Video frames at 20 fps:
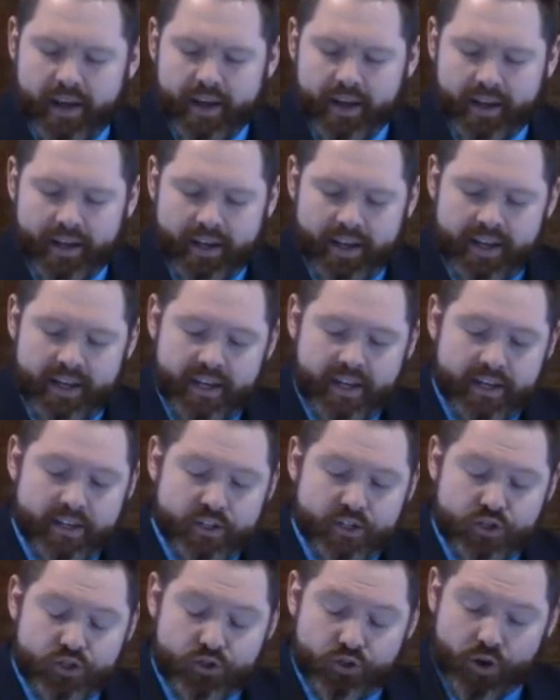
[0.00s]
He
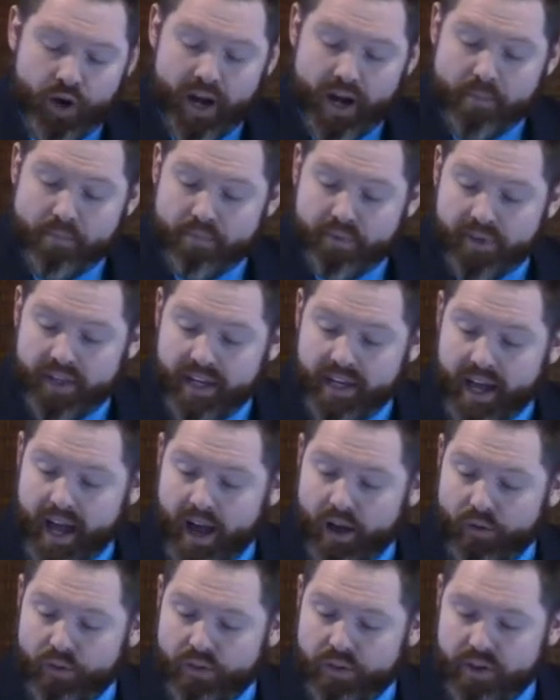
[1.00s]
is trampling
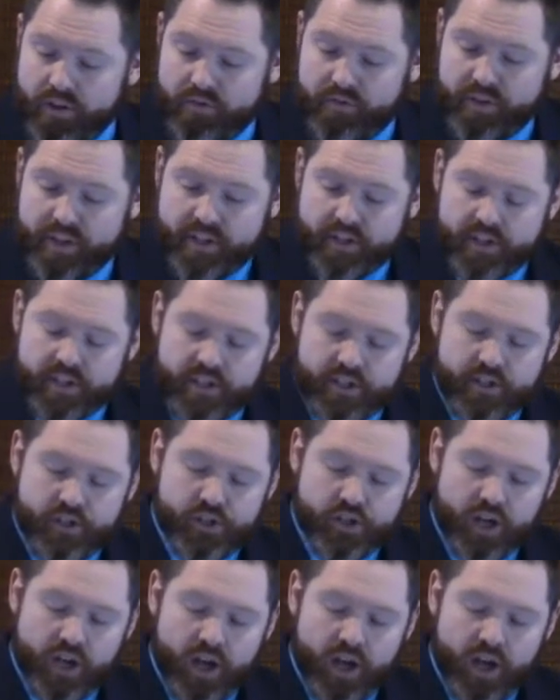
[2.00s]
out the vintage